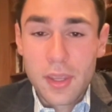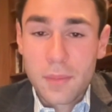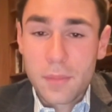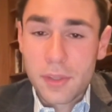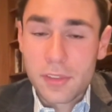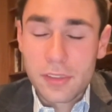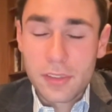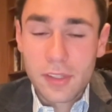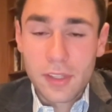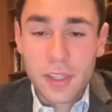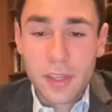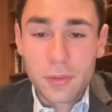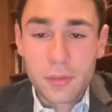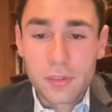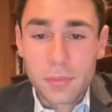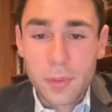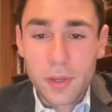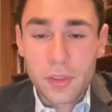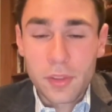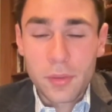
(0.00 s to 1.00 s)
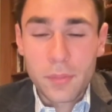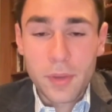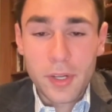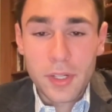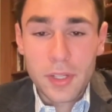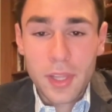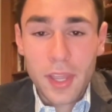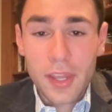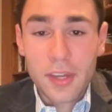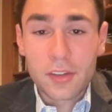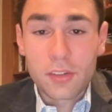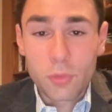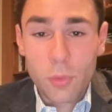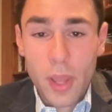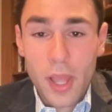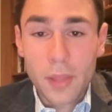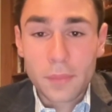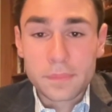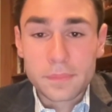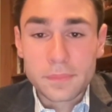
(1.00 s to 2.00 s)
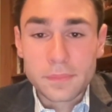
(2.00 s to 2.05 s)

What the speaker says: but still I would sprinkle the money line as well.